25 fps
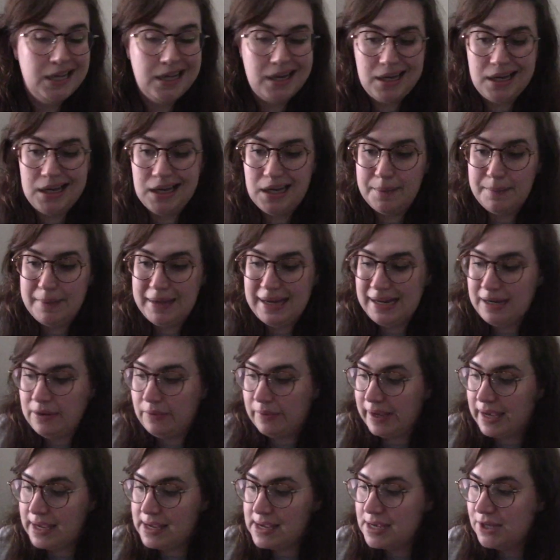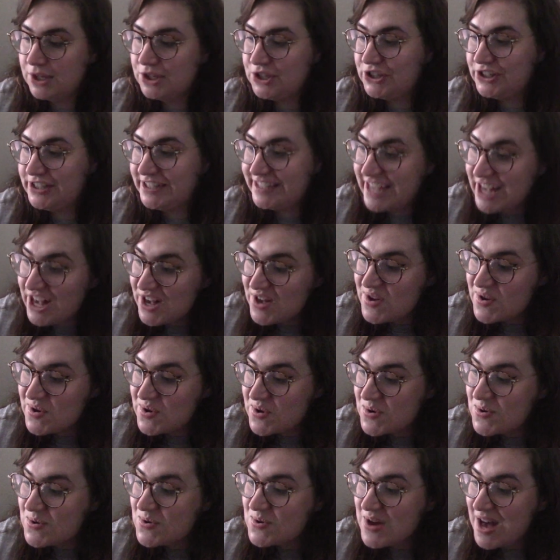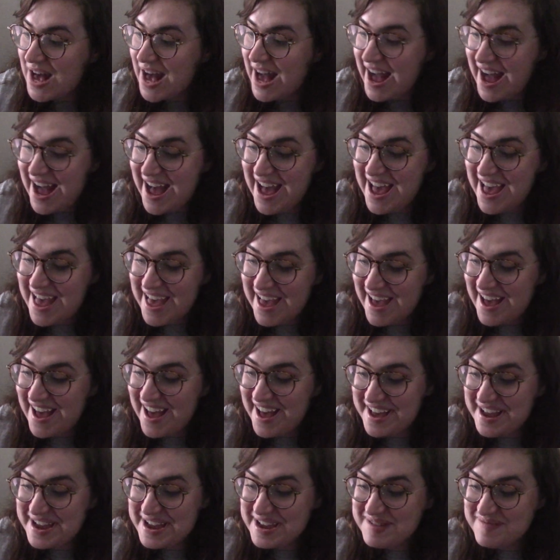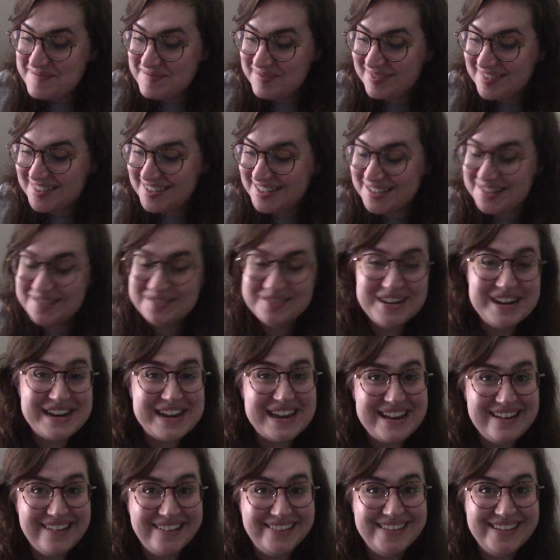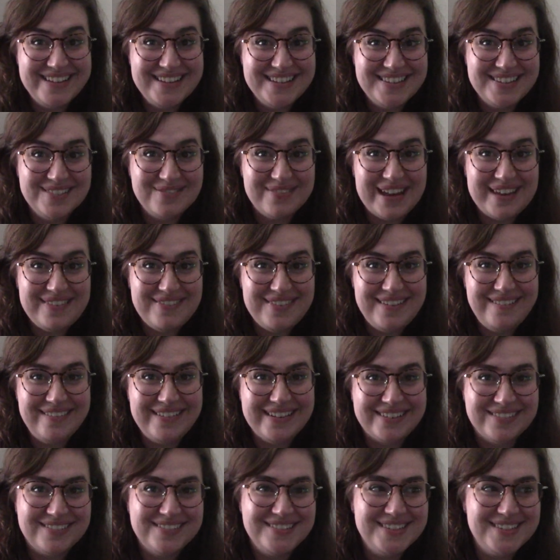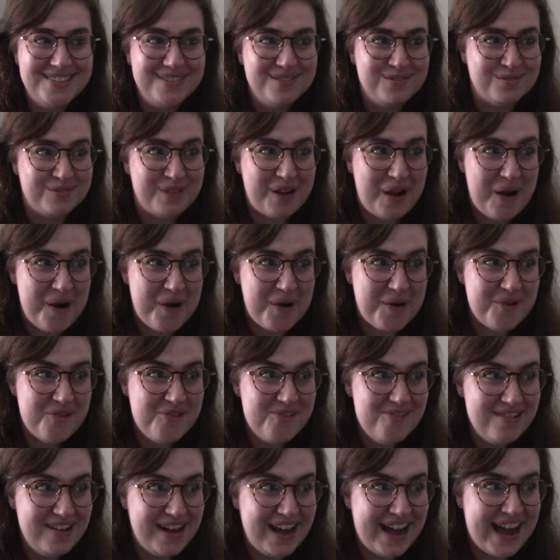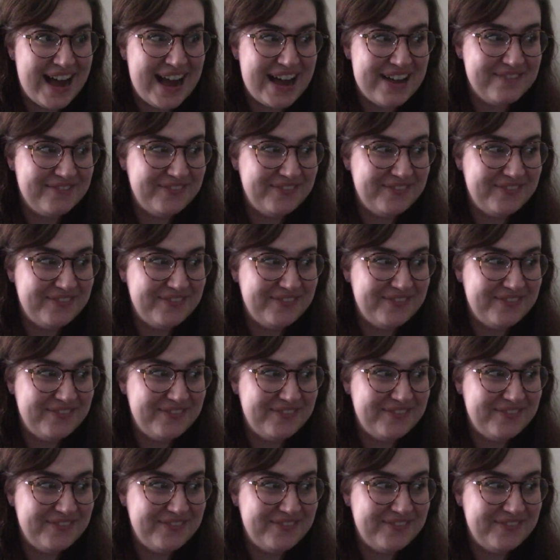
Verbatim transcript: Anyway, so I'm still working on this Wavy Wiggles row. I'm